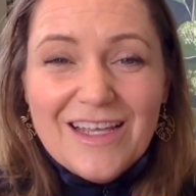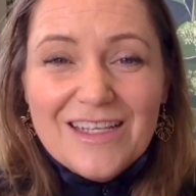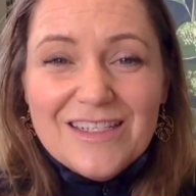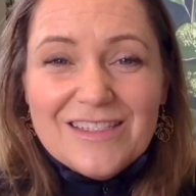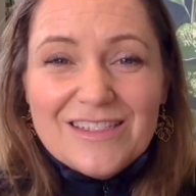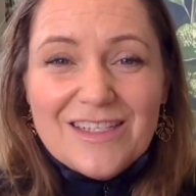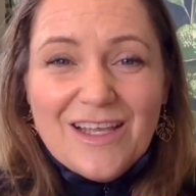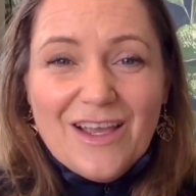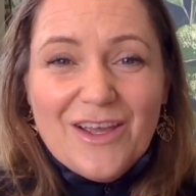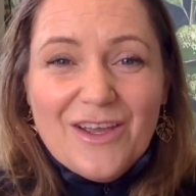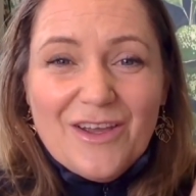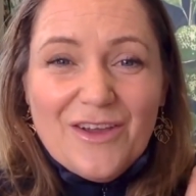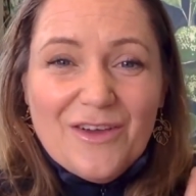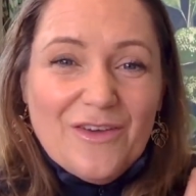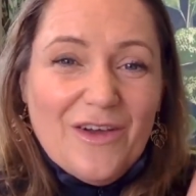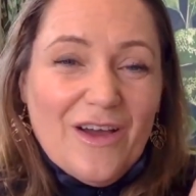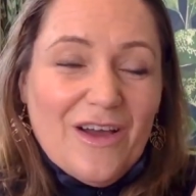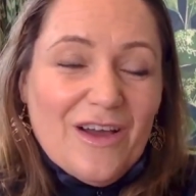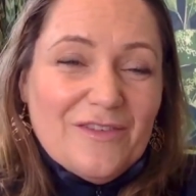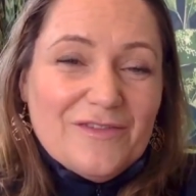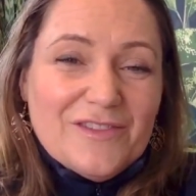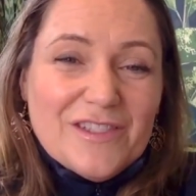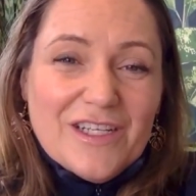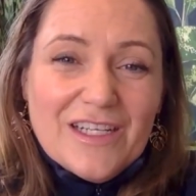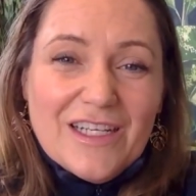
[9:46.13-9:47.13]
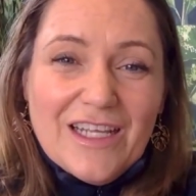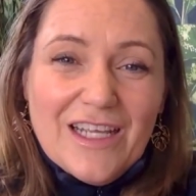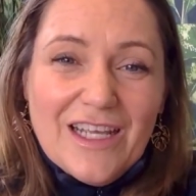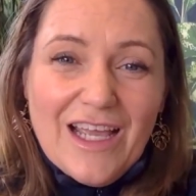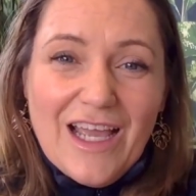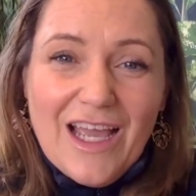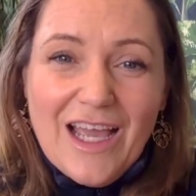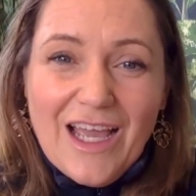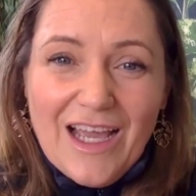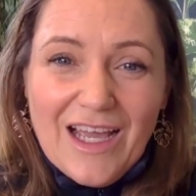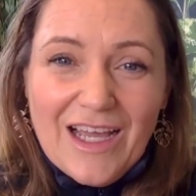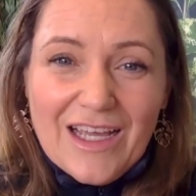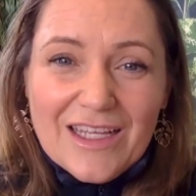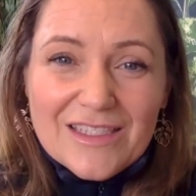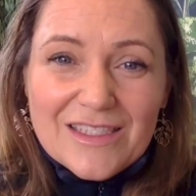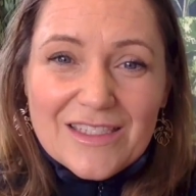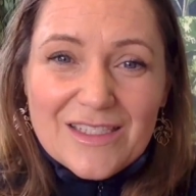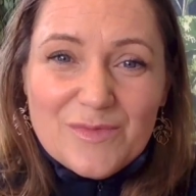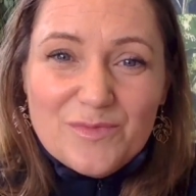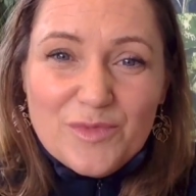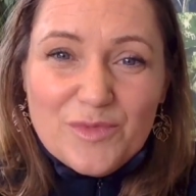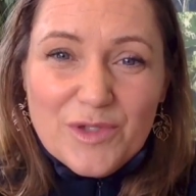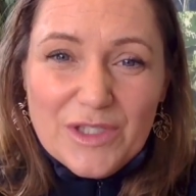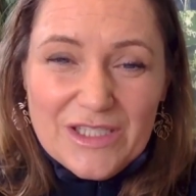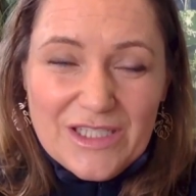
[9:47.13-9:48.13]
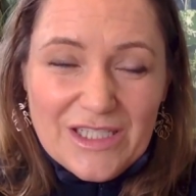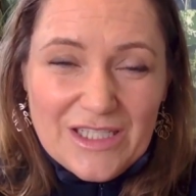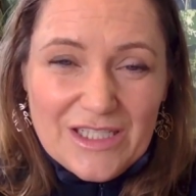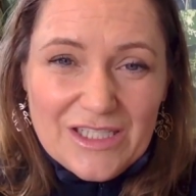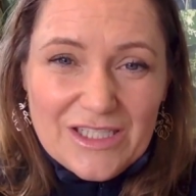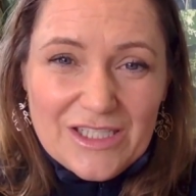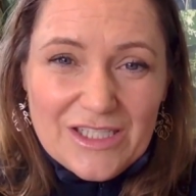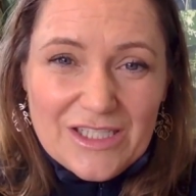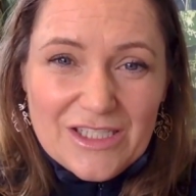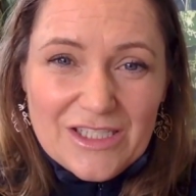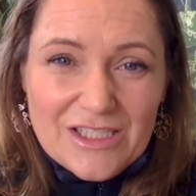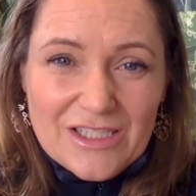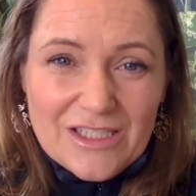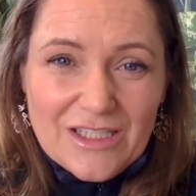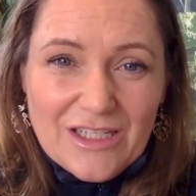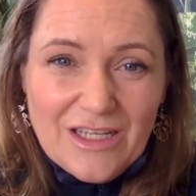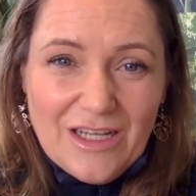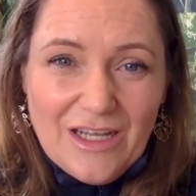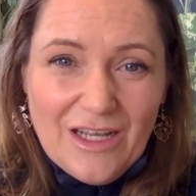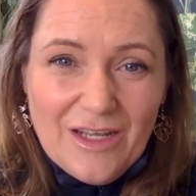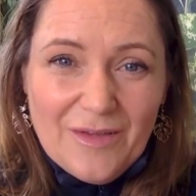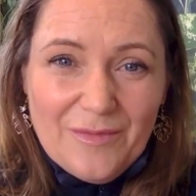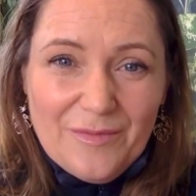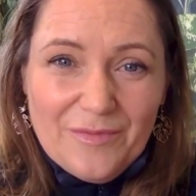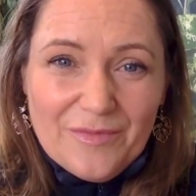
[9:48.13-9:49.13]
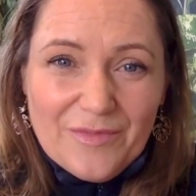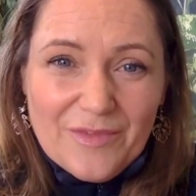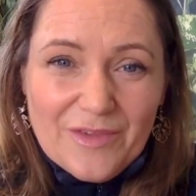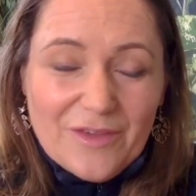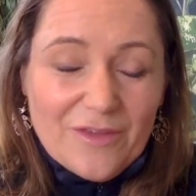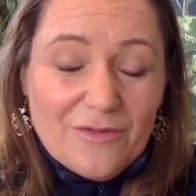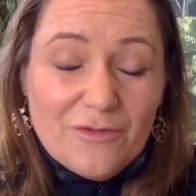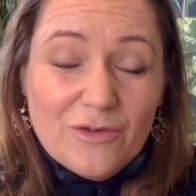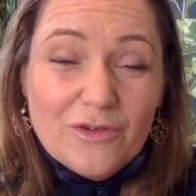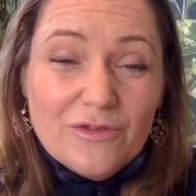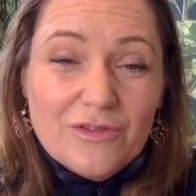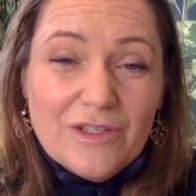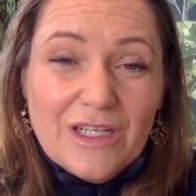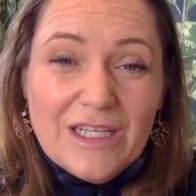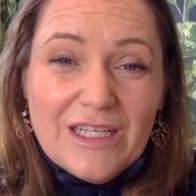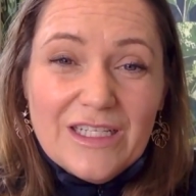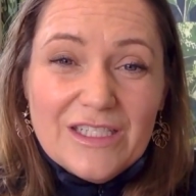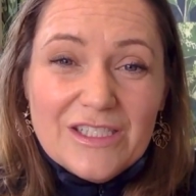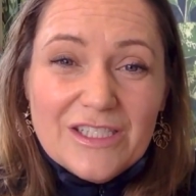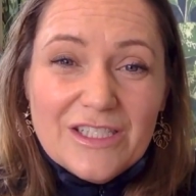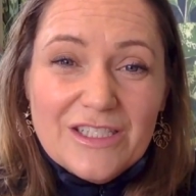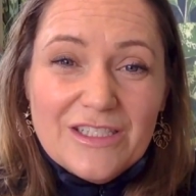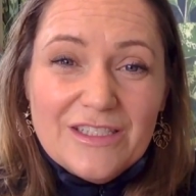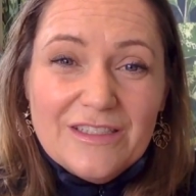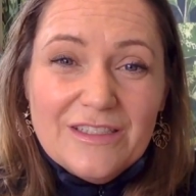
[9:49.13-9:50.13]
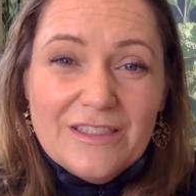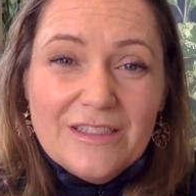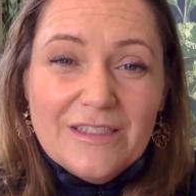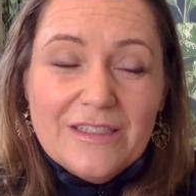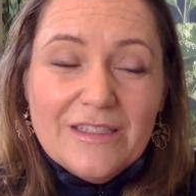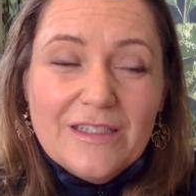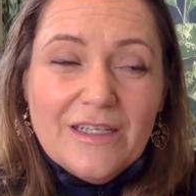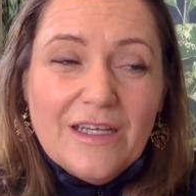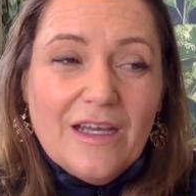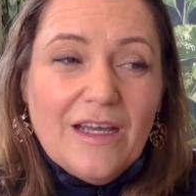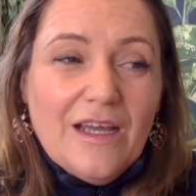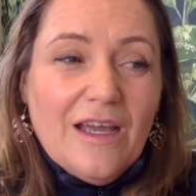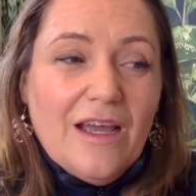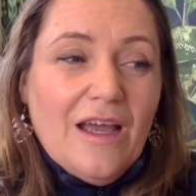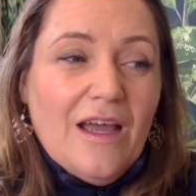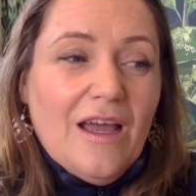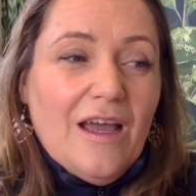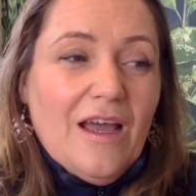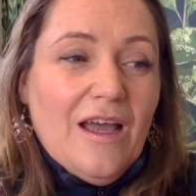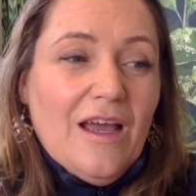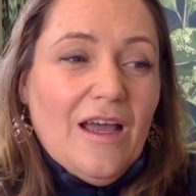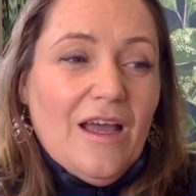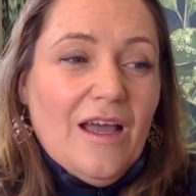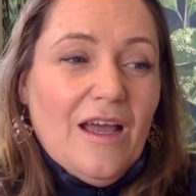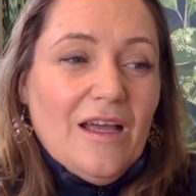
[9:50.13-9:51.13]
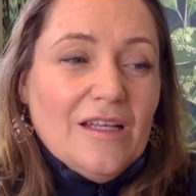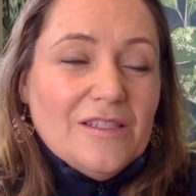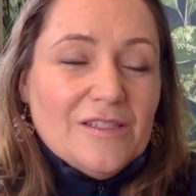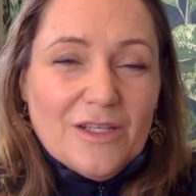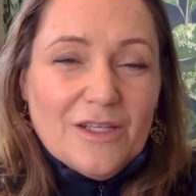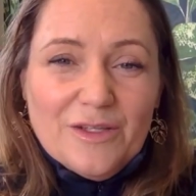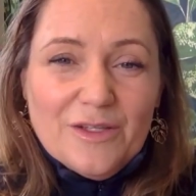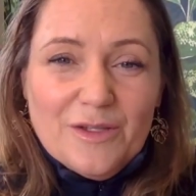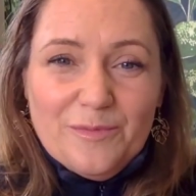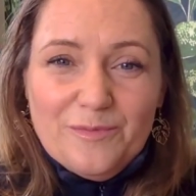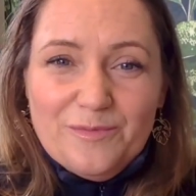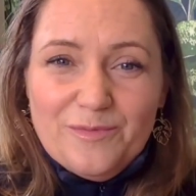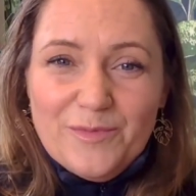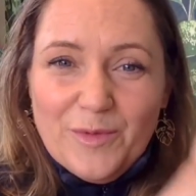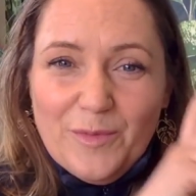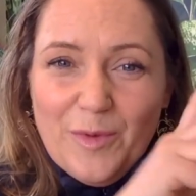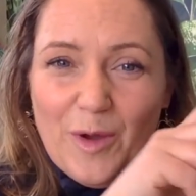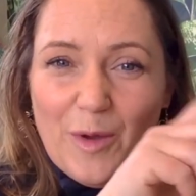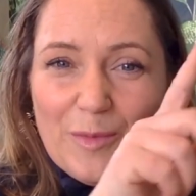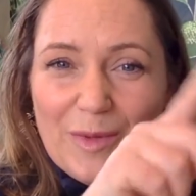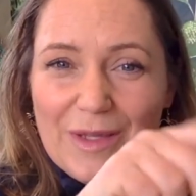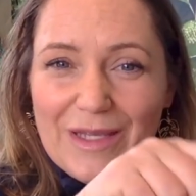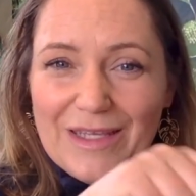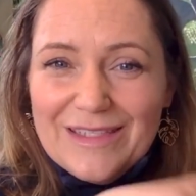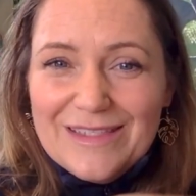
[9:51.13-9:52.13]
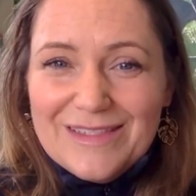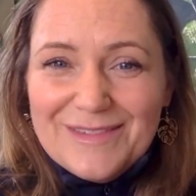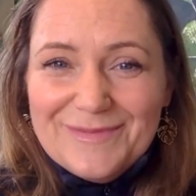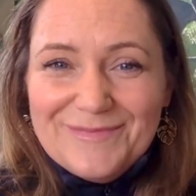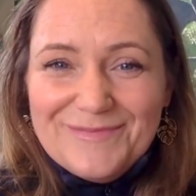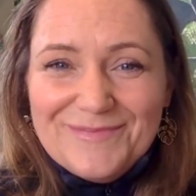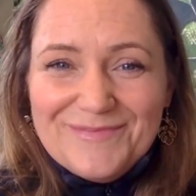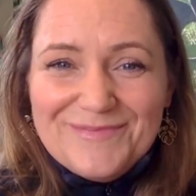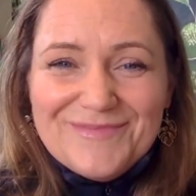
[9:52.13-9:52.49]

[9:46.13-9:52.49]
So I've done it at the Royal Legion, so the poppies.